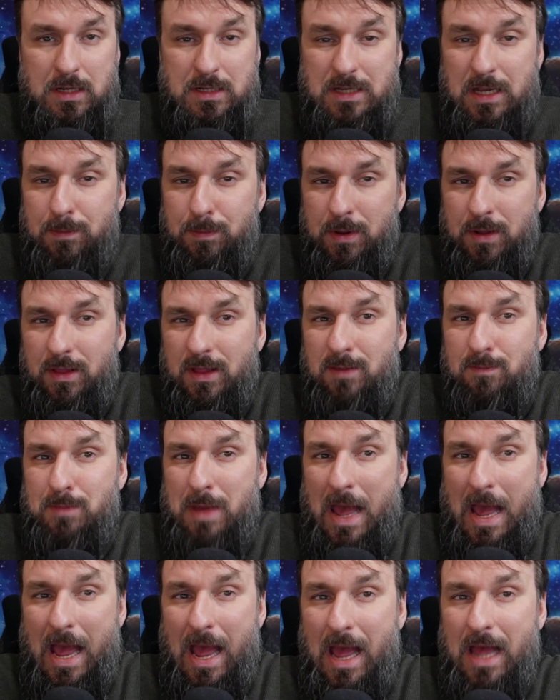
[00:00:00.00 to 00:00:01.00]
typically
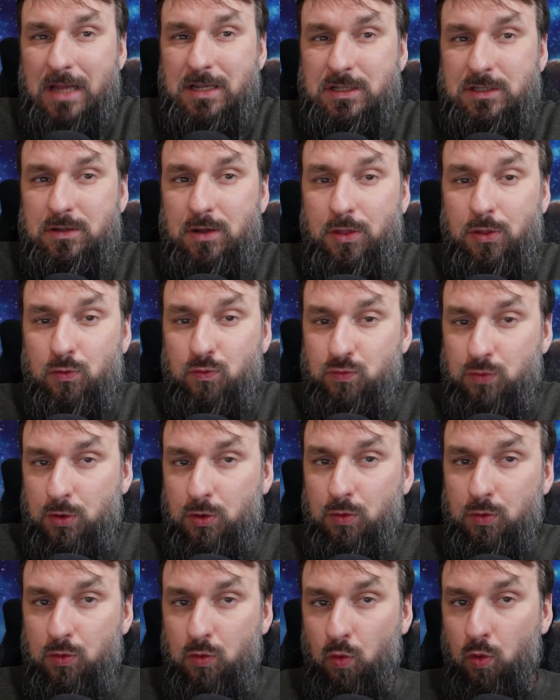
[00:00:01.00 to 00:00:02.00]
pass
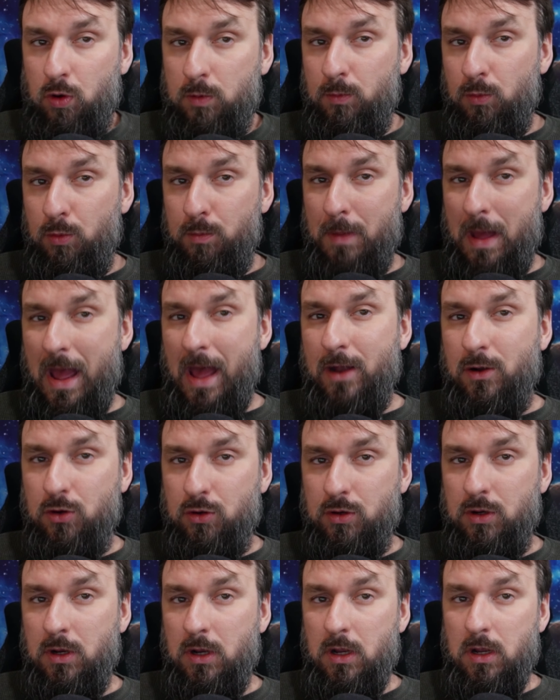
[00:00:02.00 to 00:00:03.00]
through normal
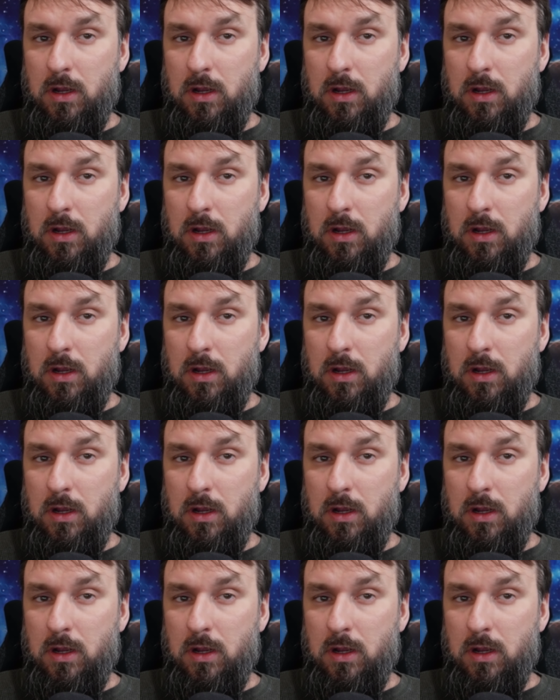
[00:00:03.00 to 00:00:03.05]
matter